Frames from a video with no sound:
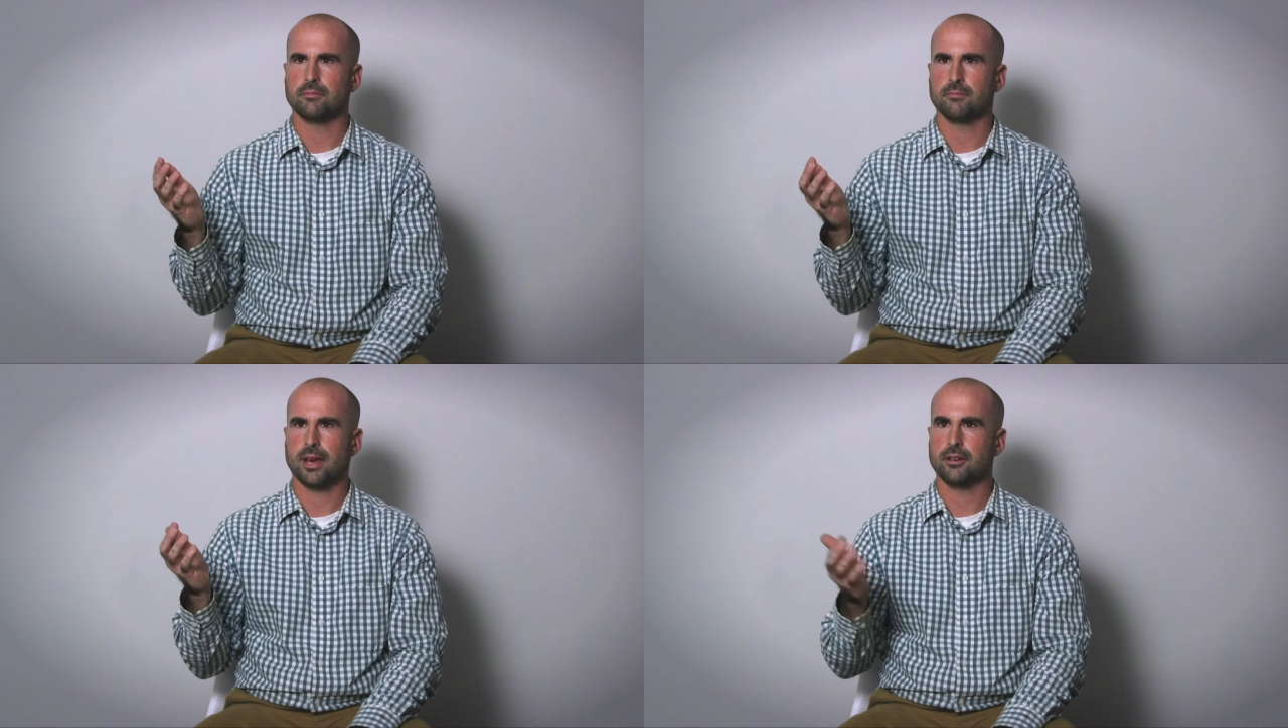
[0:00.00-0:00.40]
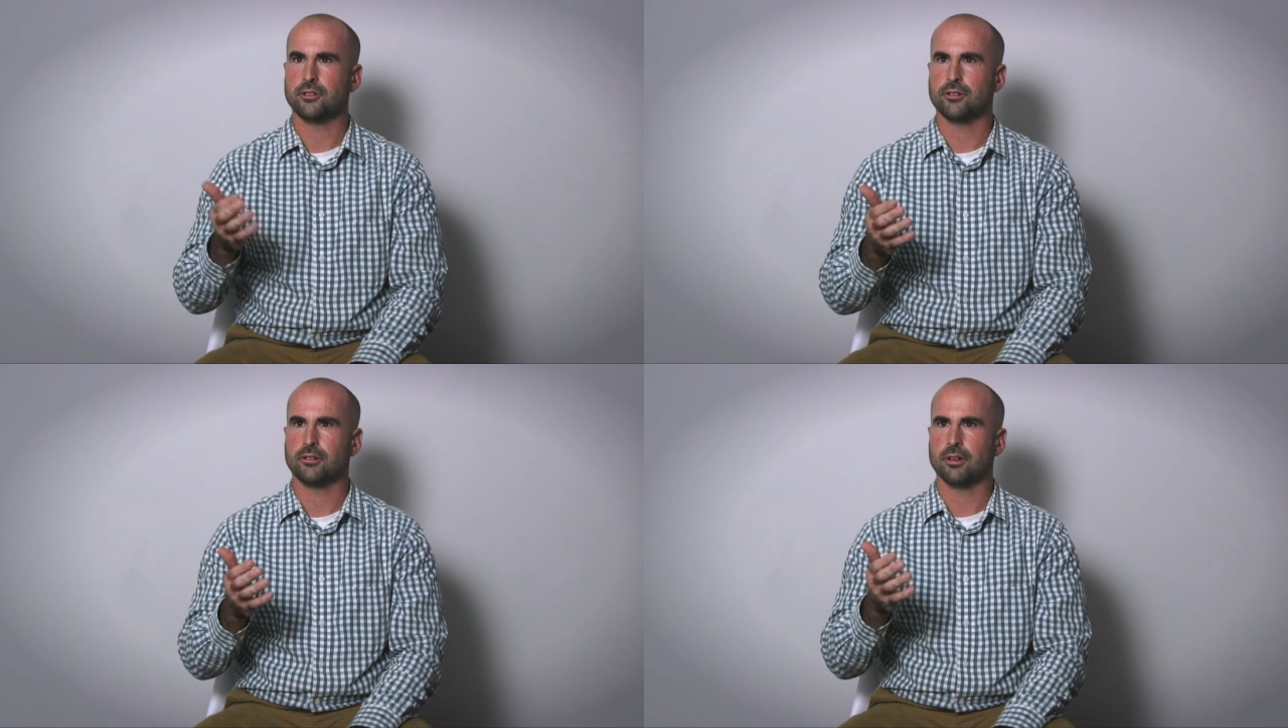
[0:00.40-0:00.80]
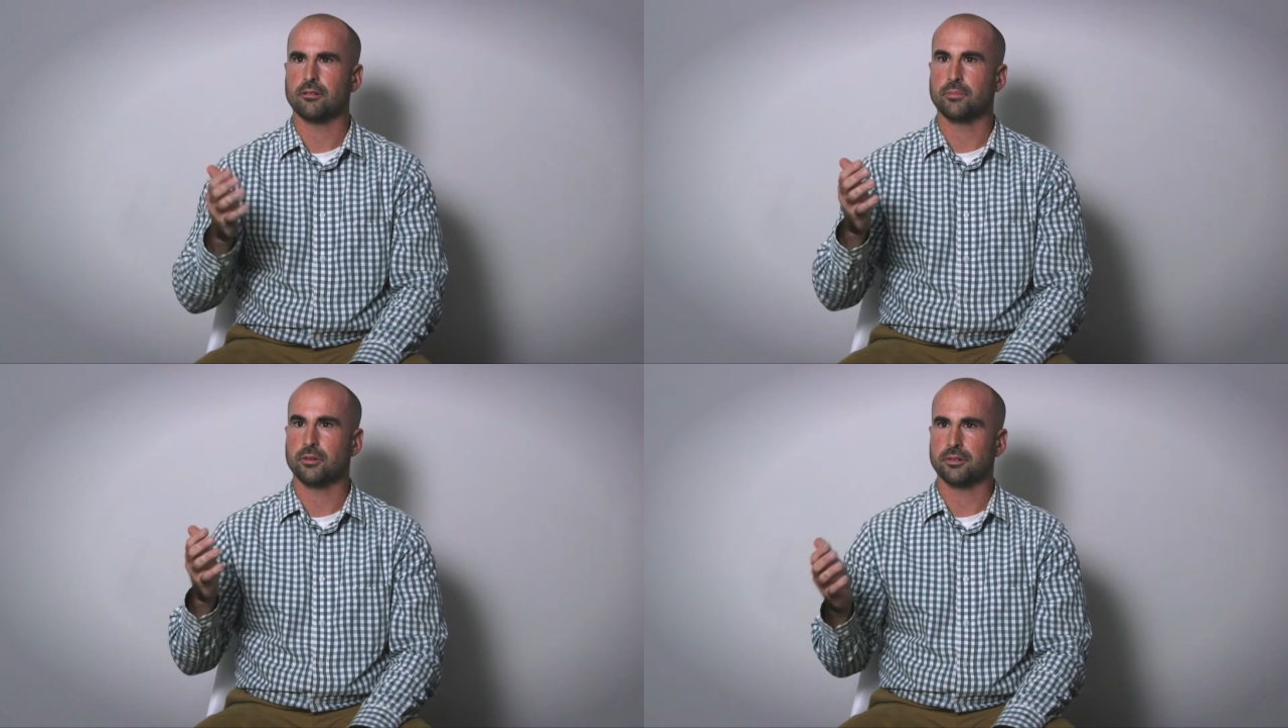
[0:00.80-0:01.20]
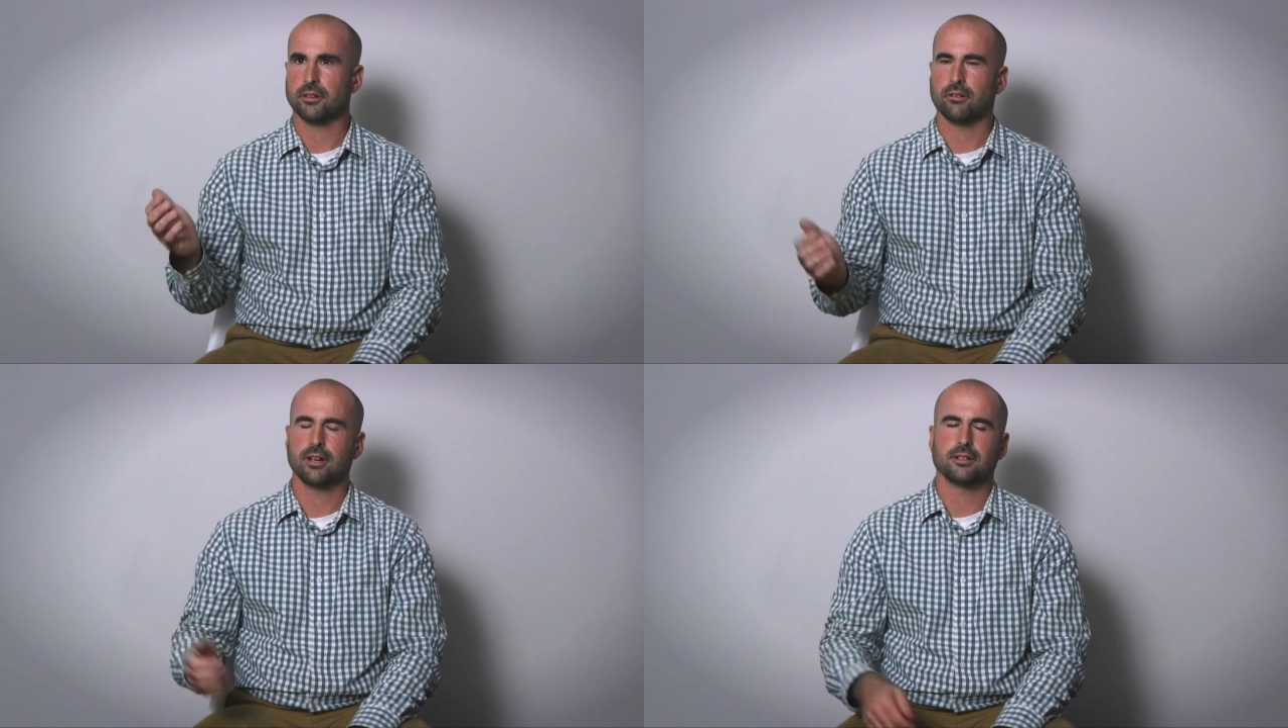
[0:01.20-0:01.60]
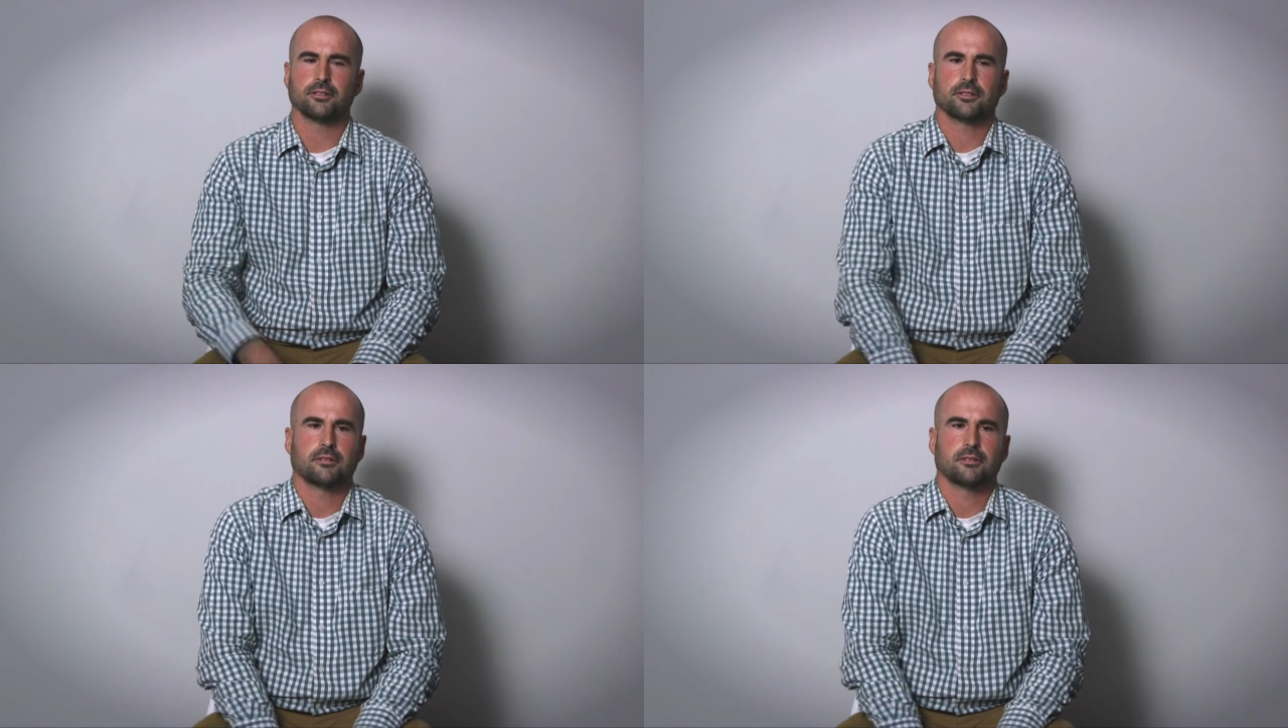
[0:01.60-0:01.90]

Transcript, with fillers: manager of building and grounds.